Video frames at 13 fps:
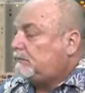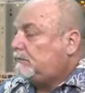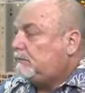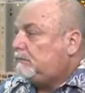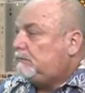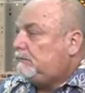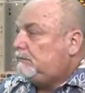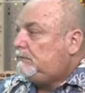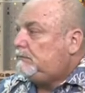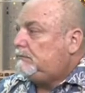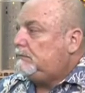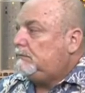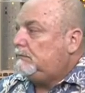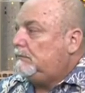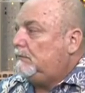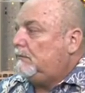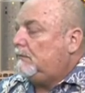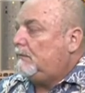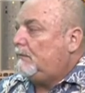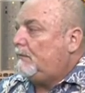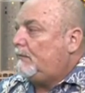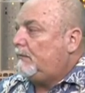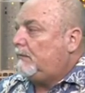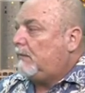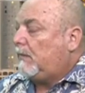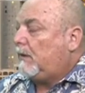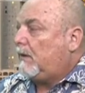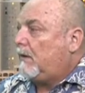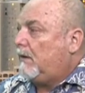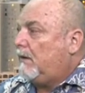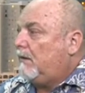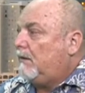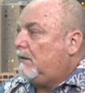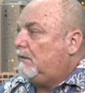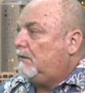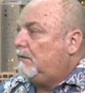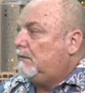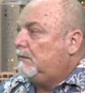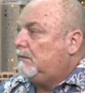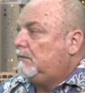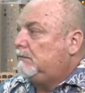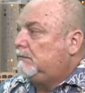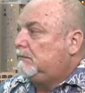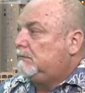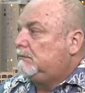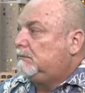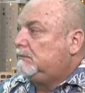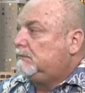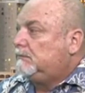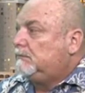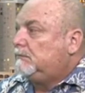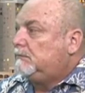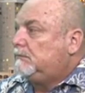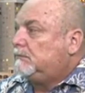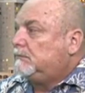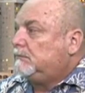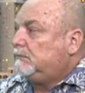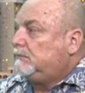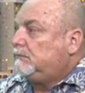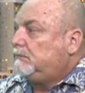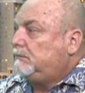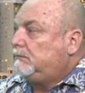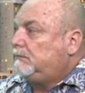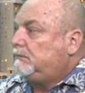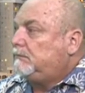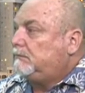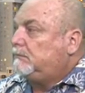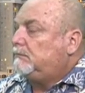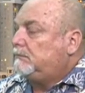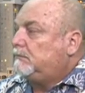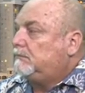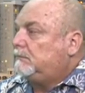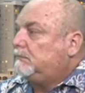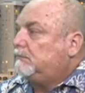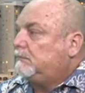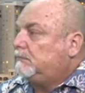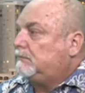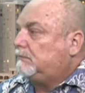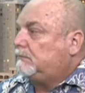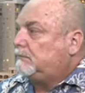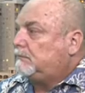(not speaking)